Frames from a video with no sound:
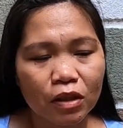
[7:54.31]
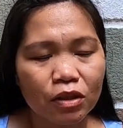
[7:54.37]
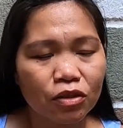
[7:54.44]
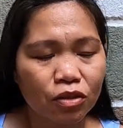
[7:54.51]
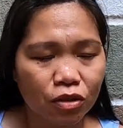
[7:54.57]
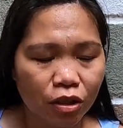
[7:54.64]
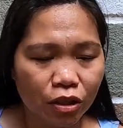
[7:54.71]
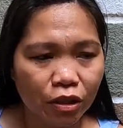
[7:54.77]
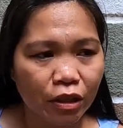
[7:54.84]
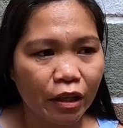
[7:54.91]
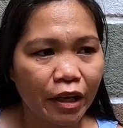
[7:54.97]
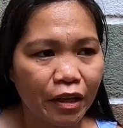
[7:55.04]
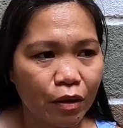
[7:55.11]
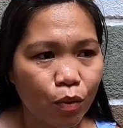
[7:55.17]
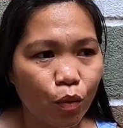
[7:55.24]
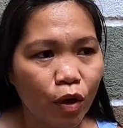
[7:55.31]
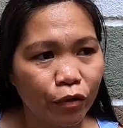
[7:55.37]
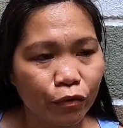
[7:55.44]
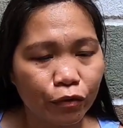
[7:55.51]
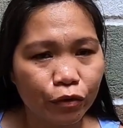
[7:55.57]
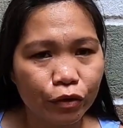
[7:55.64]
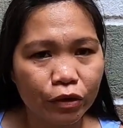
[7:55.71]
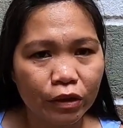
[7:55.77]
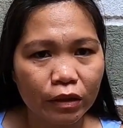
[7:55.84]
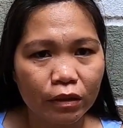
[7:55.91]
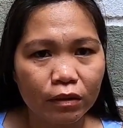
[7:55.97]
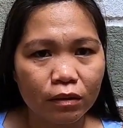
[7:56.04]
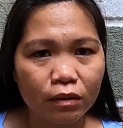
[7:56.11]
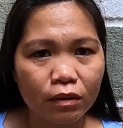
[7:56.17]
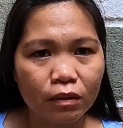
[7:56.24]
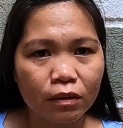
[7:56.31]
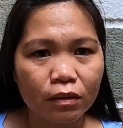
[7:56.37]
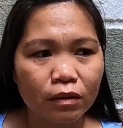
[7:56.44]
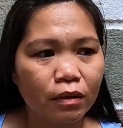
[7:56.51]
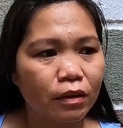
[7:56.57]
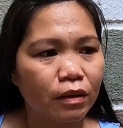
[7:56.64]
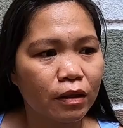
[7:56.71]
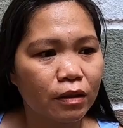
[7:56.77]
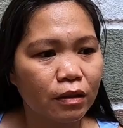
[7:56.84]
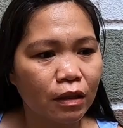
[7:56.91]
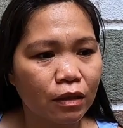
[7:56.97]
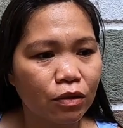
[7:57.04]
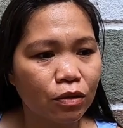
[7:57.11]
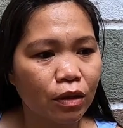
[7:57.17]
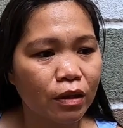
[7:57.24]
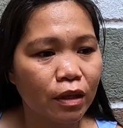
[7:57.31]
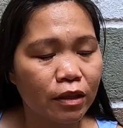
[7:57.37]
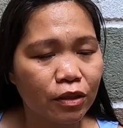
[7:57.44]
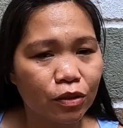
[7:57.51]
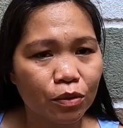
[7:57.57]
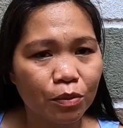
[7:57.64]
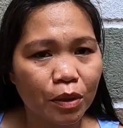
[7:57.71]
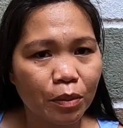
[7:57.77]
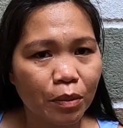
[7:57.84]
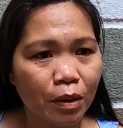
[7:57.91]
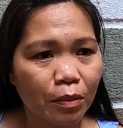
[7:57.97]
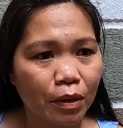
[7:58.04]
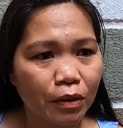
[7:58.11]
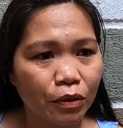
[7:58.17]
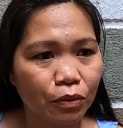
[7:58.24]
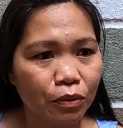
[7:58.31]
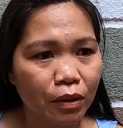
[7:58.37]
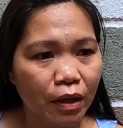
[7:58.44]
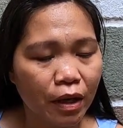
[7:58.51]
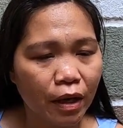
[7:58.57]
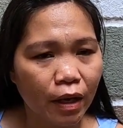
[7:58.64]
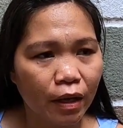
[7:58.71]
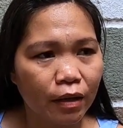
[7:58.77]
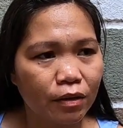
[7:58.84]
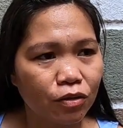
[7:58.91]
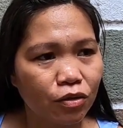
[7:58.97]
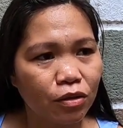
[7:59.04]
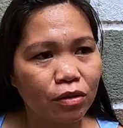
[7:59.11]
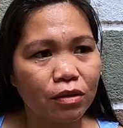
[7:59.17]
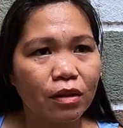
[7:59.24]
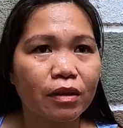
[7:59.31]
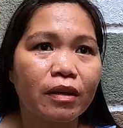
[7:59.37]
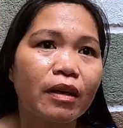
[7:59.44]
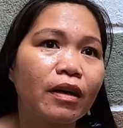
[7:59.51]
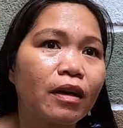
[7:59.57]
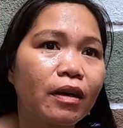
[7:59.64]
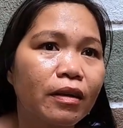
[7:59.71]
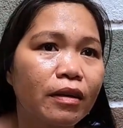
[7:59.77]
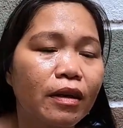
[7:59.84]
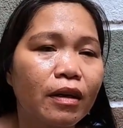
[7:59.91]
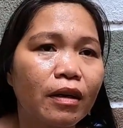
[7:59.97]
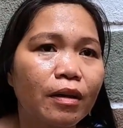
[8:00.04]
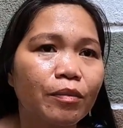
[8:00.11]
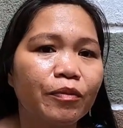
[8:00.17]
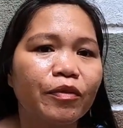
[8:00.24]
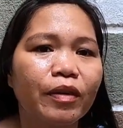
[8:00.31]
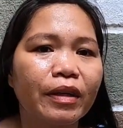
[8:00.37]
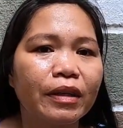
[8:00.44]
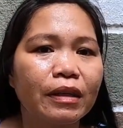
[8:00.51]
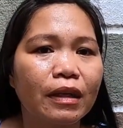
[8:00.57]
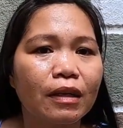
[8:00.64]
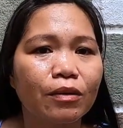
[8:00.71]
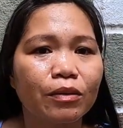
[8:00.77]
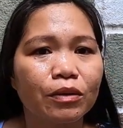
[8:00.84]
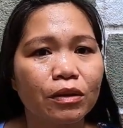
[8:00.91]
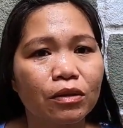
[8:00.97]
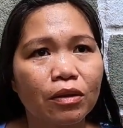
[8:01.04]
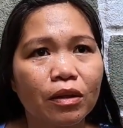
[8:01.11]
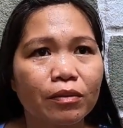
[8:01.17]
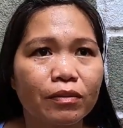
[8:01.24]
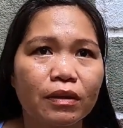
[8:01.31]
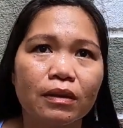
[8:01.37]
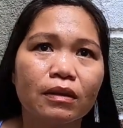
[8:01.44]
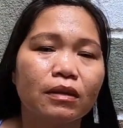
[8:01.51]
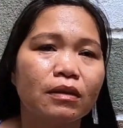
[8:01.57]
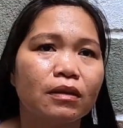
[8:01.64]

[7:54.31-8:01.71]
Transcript: it start like 140. Then I said to I asked to my mom, "Are you okay?" And she said, "Yeah, yeah, I'm fine now. I don't have this